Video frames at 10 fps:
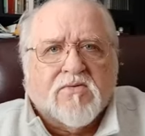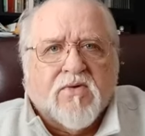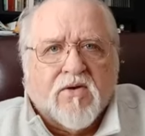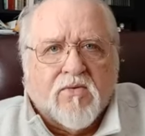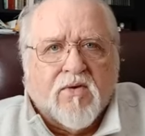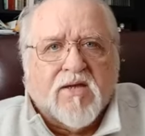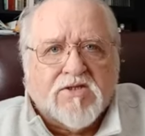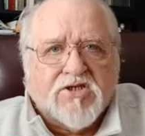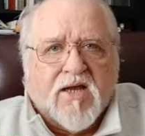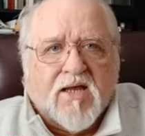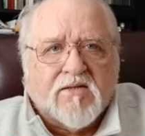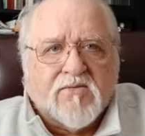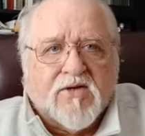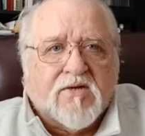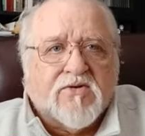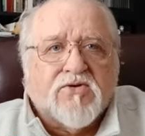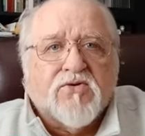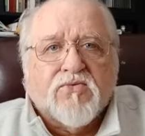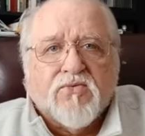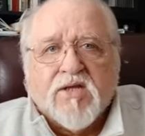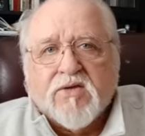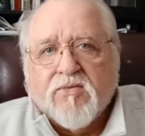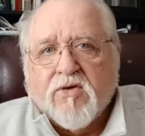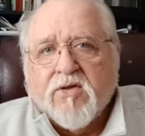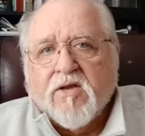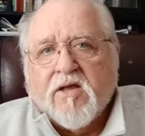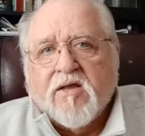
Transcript: Gregorian Chant. We don't know who really wrote it.